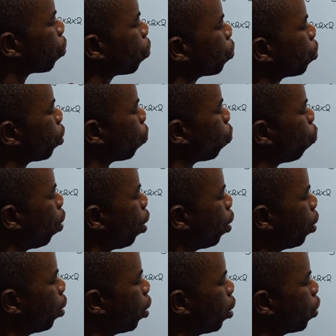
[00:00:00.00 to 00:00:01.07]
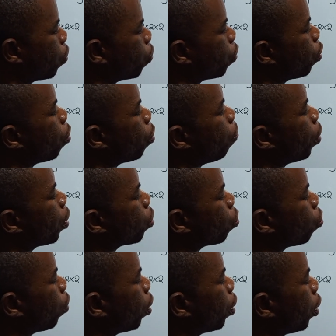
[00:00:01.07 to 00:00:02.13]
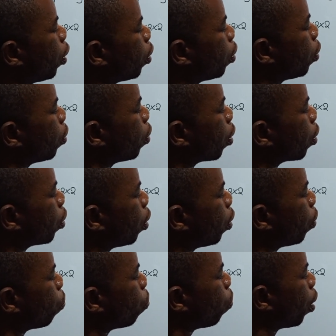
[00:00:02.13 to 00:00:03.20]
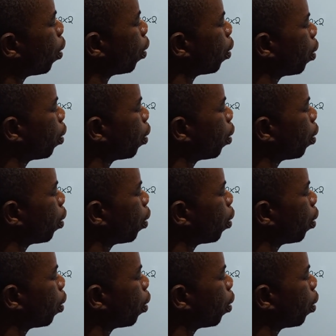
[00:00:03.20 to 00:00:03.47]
1. 0 plus 1, it is actually 1.